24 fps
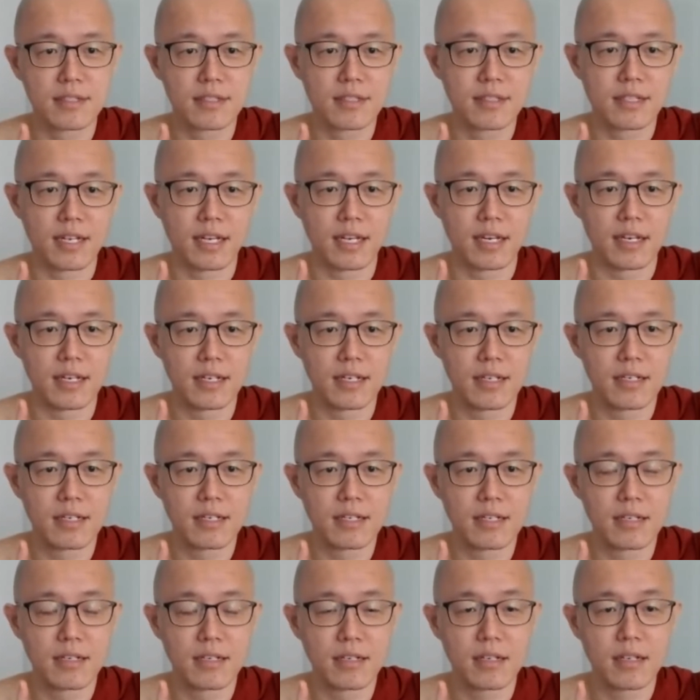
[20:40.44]
Yeah,
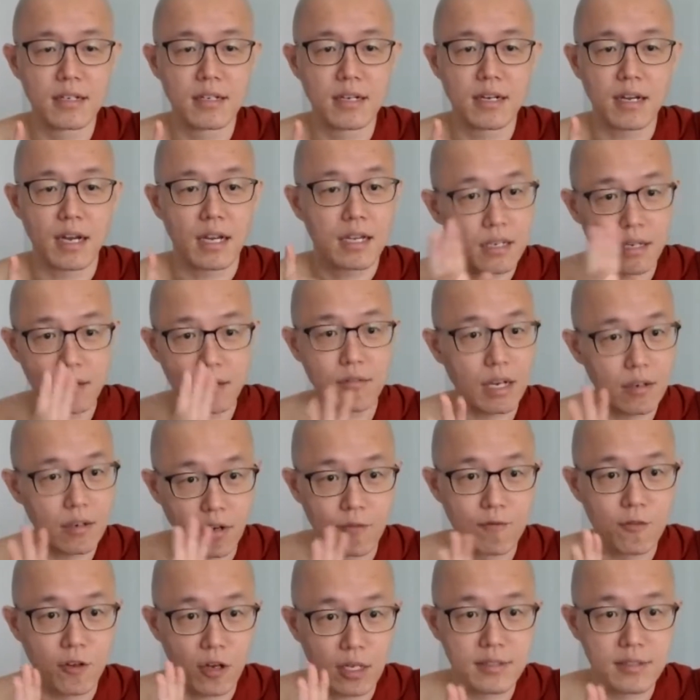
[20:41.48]
I
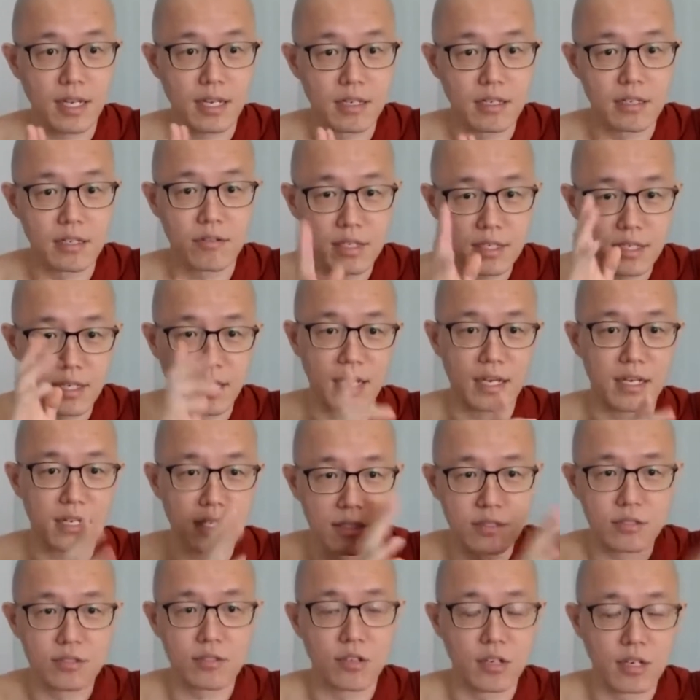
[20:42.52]
agree lying
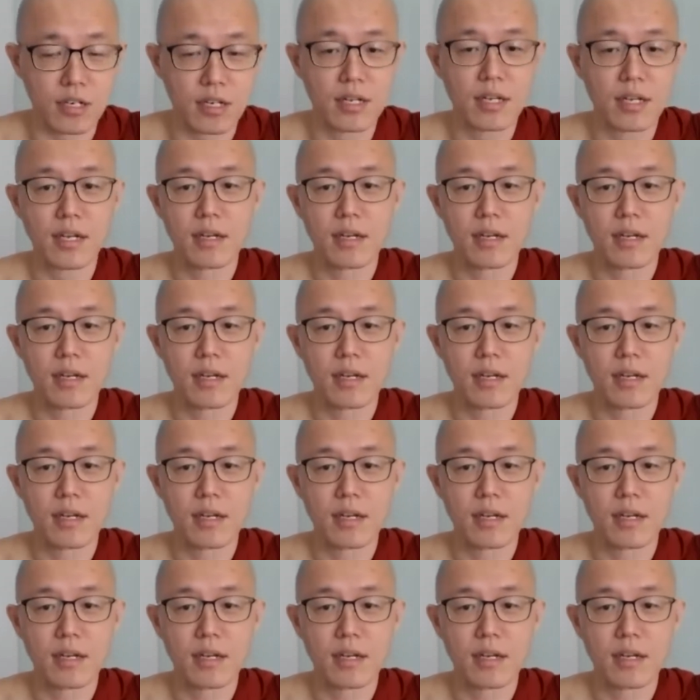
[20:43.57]
is wrong.